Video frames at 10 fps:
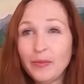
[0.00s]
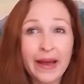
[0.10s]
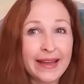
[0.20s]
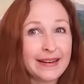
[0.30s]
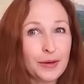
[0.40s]

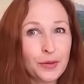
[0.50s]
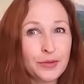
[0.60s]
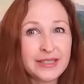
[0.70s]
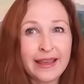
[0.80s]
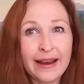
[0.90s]
But
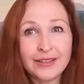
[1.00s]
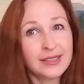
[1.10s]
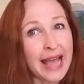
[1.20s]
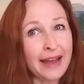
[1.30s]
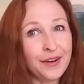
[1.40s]
who's there?
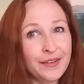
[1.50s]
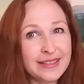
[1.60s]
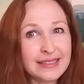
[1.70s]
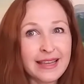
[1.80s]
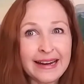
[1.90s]
Saturn
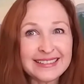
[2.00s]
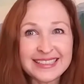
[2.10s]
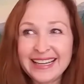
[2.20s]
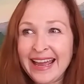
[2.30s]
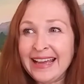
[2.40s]
is there
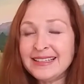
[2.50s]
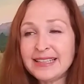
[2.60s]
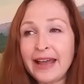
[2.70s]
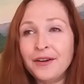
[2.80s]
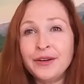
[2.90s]
today.
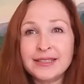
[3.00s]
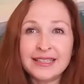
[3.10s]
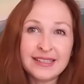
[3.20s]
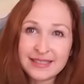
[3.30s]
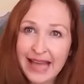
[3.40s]
Saturn
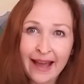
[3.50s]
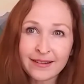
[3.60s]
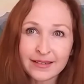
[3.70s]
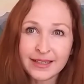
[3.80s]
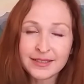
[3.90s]
is
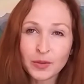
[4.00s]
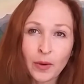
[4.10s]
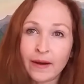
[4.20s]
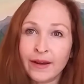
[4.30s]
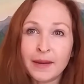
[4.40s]
exactly
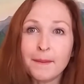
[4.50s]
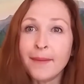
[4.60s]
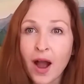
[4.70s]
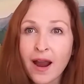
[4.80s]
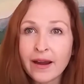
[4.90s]
squaring
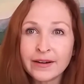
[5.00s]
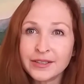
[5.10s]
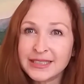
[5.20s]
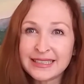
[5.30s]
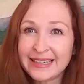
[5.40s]

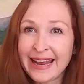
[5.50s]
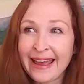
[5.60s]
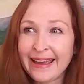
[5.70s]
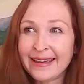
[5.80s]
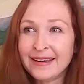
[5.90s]
Mars
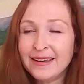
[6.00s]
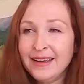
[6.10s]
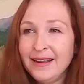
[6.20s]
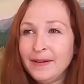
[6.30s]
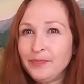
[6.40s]
today.
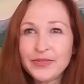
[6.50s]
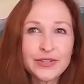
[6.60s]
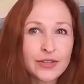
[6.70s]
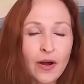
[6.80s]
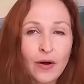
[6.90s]

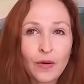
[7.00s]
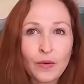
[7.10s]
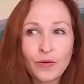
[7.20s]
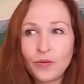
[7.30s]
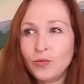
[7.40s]

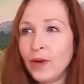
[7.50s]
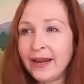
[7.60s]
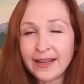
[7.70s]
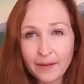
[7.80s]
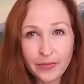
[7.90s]
So
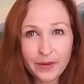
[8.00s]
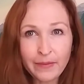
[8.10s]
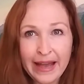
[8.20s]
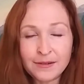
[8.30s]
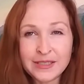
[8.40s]
running up the
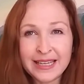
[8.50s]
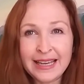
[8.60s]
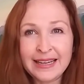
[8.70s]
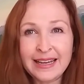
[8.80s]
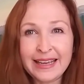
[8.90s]

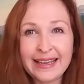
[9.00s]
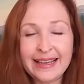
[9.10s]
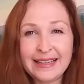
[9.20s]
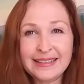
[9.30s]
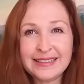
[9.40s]
mountain
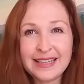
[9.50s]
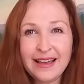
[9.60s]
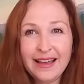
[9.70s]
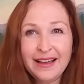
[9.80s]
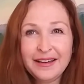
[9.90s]
is
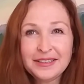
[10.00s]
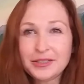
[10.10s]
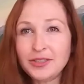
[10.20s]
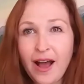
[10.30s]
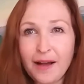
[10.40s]

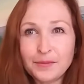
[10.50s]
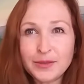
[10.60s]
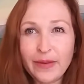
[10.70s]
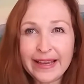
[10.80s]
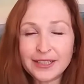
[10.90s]

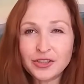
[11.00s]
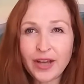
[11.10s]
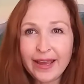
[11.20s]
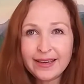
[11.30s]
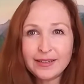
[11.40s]
stopped by a
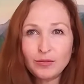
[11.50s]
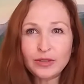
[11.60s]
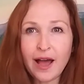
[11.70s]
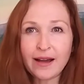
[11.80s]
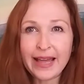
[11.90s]
giant
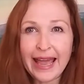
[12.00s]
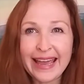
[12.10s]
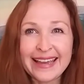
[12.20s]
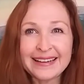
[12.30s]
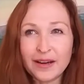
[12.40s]

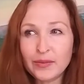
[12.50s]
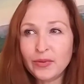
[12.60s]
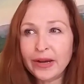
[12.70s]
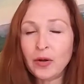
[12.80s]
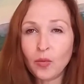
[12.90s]
blockade, a
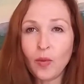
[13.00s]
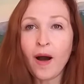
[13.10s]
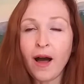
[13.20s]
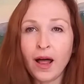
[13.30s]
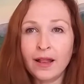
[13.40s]
brick
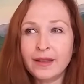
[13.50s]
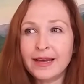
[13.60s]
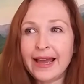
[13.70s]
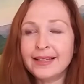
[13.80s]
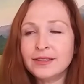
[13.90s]

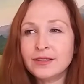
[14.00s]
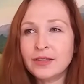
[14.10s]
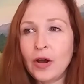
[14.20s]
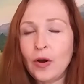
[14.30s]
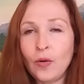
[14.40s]
wall. And
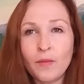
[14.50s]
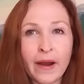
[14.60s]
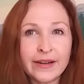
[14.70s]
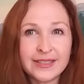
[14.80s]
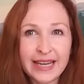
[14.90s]
so
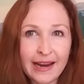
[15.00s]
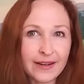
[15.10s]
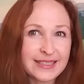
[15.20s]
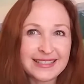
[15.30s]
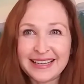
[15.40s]
Mars in
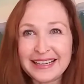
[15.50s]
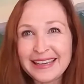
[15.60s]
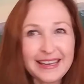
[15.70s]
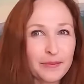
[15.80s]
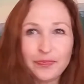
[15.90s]
Aries is going
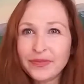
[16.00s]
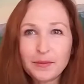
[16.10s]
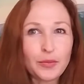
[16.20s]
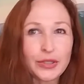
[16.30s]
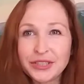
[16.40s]
to keep
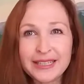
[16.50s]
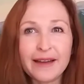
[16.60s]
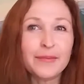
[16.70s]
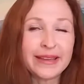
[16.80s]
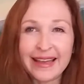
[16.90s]

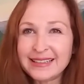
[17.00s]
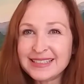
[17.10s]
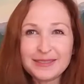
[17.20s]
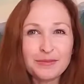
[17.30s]
pushing up against